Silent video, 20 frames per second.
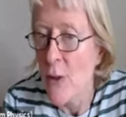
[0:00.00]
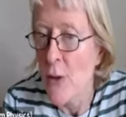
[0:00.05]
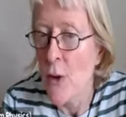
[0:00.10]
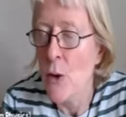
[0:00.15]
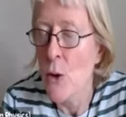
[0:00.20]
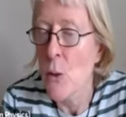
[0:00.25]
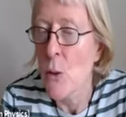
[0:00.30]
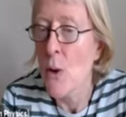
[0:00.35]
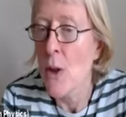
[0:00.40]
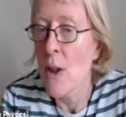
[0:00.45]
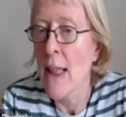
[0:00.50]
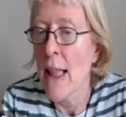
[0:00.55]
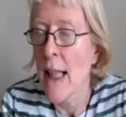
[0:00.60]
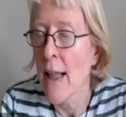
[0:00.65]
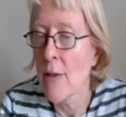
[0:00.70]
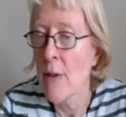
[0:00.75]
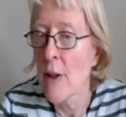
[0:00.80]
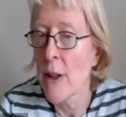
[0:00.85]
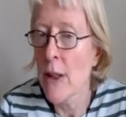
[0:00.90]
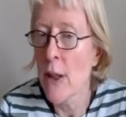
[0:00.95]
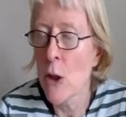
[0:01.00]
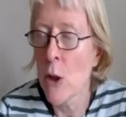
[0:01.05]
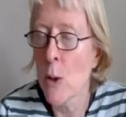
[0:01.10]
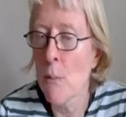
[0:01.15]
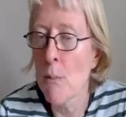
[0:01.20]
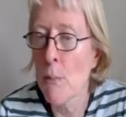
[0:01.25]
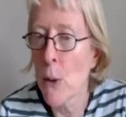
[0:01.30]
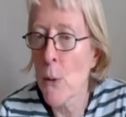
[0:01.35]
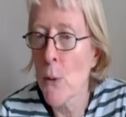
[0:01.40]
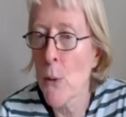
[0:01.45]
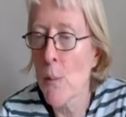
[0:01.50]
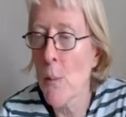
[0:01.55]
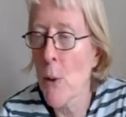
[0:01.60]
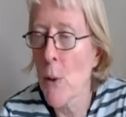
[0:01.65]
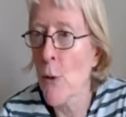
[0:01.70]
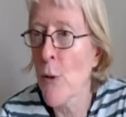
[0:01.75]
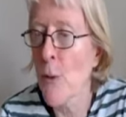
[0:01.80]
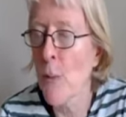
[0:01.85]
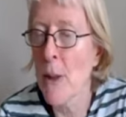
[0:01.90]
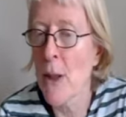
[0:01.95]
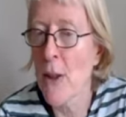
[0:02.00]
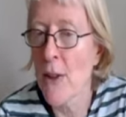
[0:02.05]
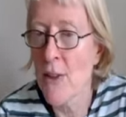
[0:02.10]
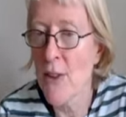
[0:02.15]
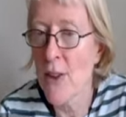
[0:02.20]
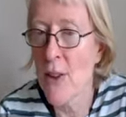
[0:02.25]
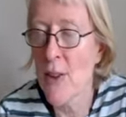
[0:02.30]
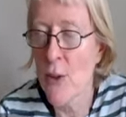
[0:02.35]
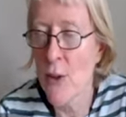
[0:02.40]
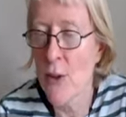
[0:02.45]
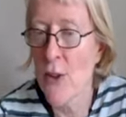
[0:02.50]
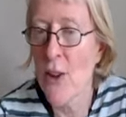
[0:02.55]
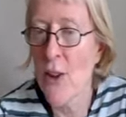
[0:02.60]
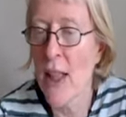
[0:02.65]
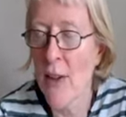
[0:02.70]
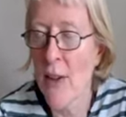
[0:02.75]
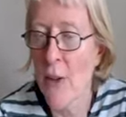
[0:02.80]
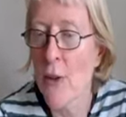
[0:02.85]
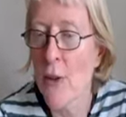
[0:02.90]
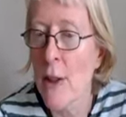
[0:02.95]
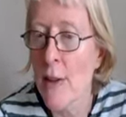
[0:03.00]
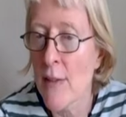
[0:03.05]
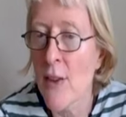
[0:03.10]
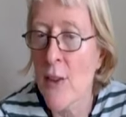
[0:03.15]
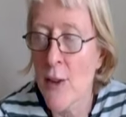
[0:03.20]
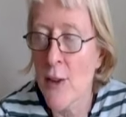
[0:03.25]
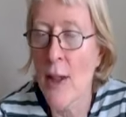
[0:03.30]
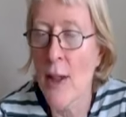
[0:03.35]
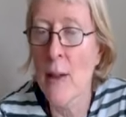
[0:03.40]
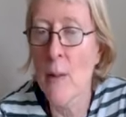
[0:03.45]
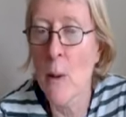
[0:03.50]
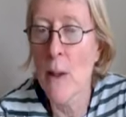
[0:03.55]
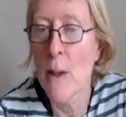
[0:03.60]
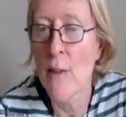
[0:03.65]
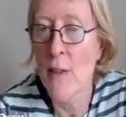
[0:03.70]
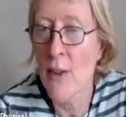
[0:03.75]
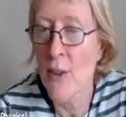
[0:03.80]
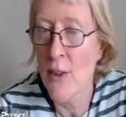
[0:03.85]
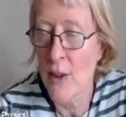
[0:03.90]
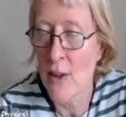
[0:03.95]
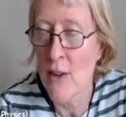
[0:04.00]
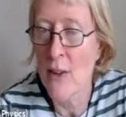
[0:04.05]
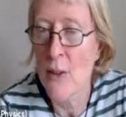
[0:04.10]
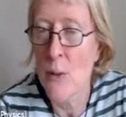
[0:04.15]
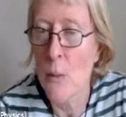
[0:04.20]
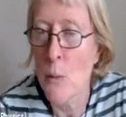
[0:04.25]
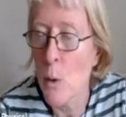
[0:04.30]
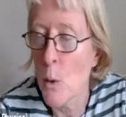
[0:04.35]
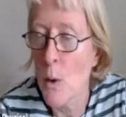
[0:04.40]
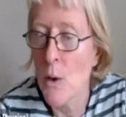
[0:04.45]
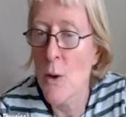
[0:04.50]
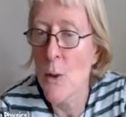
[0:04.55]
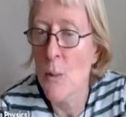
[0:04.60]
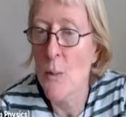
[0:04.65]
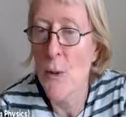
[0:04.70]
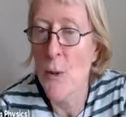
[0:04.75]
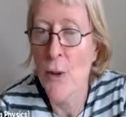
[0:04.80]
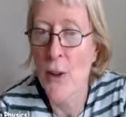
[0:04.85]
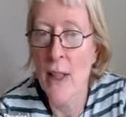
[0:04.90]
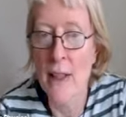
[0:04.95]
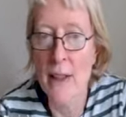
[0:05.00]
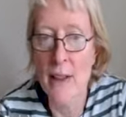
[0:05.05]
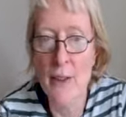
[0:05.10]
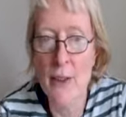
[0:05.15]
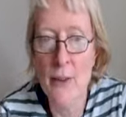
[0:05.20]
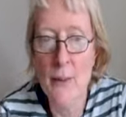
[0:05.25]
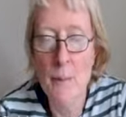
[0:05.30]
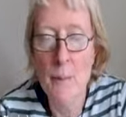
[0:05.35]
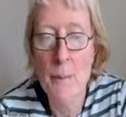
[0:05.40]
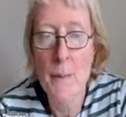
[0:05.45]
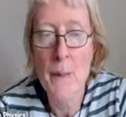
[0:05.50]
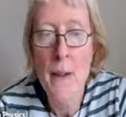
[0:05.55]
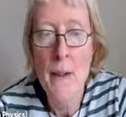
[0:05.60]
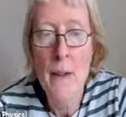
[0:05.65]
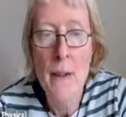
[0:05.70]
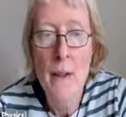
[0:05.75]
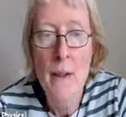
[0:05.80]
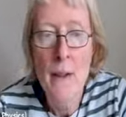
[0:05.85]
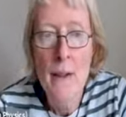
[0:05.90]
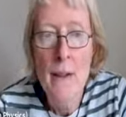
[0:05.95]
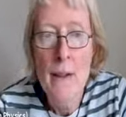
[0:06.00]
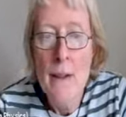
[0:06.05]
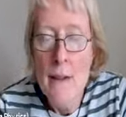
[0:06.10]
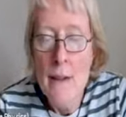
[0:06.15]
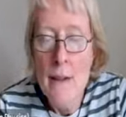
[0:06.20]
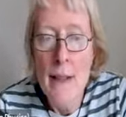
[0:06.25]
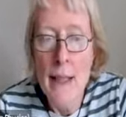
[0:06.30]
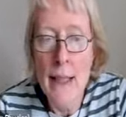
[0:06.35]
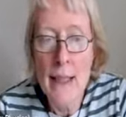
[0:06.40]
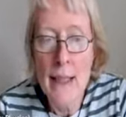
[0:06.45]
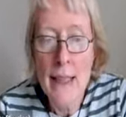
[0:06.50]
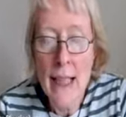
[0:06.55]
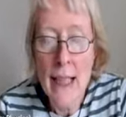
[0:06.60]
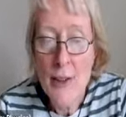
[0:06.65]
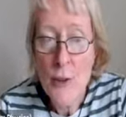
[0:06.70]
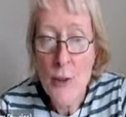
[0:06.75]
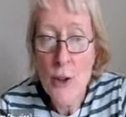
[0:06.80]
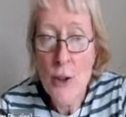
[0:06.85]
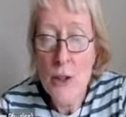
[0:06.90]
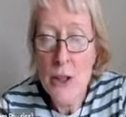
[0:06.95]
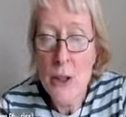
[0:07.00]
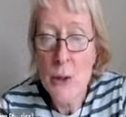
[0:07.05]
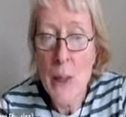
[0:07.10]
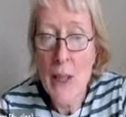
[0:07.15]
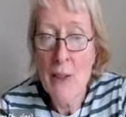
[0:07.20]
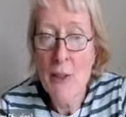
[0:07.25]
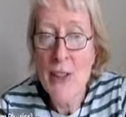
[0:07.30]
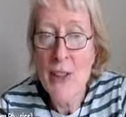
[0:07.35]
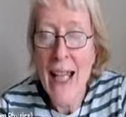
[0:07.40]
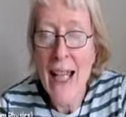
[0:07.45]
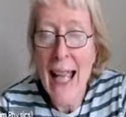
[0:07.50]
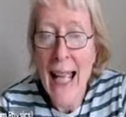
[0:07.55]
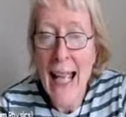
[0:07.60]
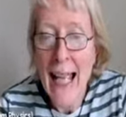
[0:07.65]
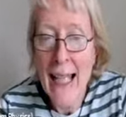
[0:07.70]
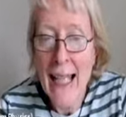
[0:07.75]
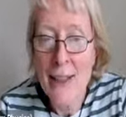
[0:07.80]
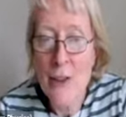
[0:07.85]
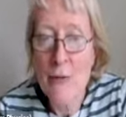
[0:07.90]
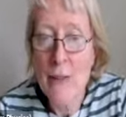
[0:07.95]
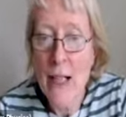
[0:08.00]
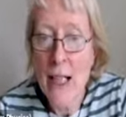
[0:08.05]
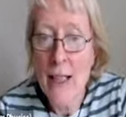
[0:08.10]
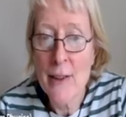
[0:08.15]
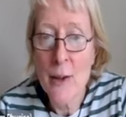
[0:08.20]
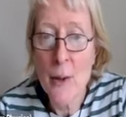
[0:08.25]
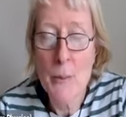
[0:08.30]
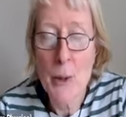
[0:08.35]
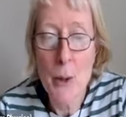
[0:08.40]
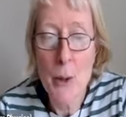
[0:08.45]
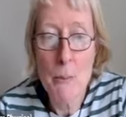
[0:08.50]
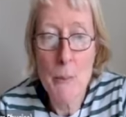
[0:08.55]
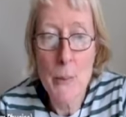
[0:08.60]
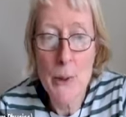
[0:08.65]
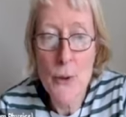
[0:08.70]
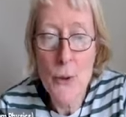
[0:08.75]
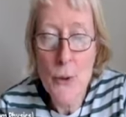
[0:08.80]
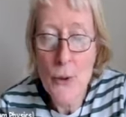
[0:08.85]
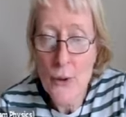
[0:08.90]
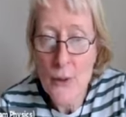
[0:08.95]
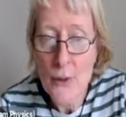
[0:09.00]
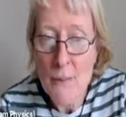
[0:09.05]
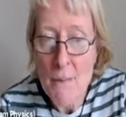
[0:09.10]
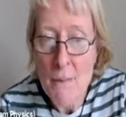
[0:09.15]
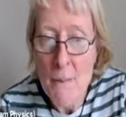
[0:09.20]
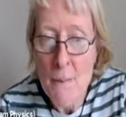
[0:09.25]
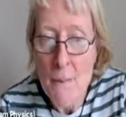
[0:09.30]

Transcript: So you can carry along both possibilities together in the same in the single quantum state. In classical, you have to add random numbers,